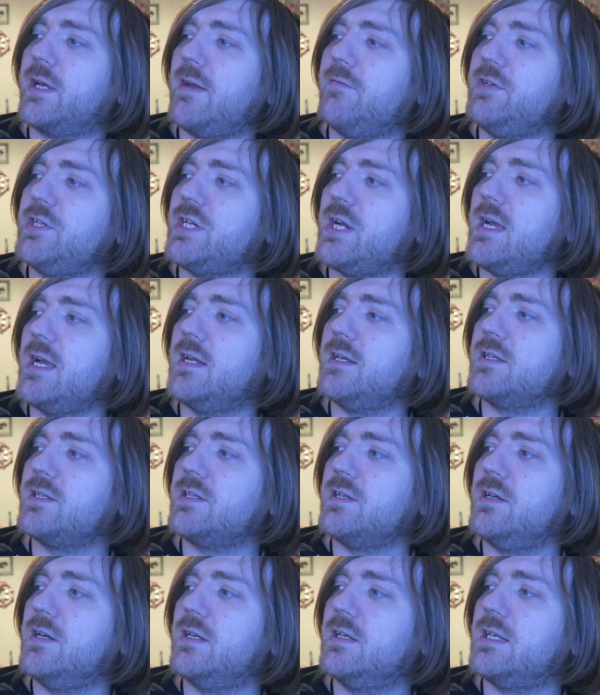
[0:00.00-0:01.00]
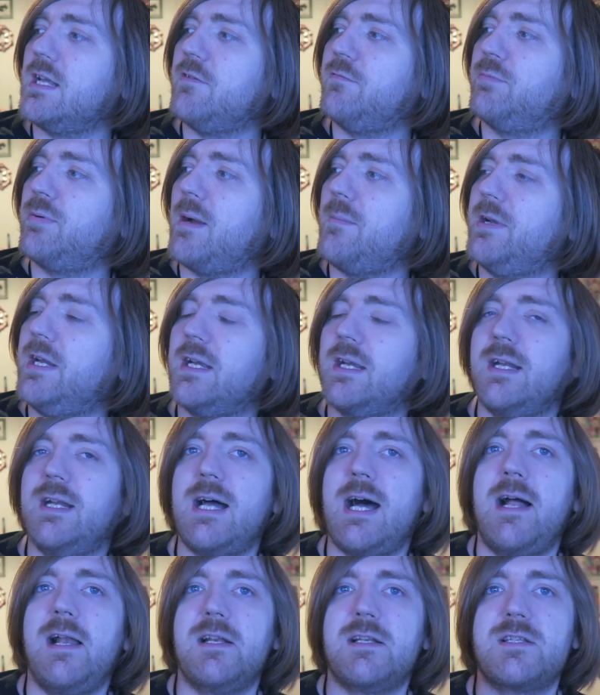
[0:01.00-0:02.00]
Kevin J. Anderson, Dev Pramanik, and
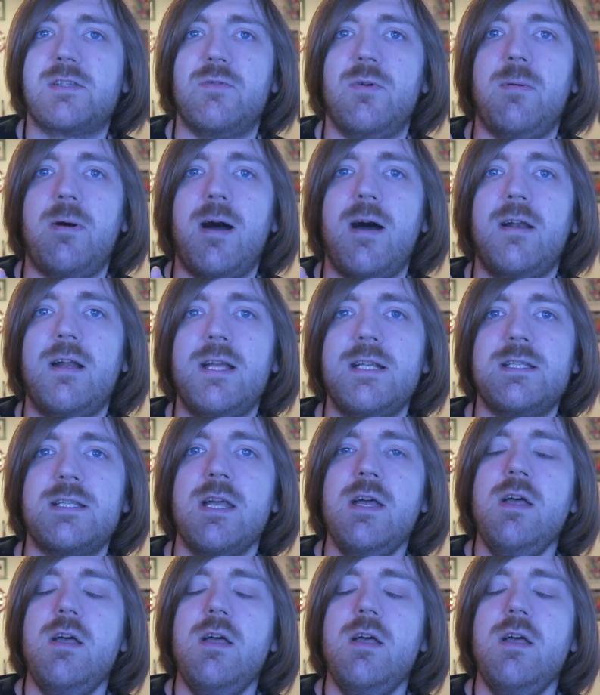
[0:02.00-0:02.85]
Alex Guimaraes.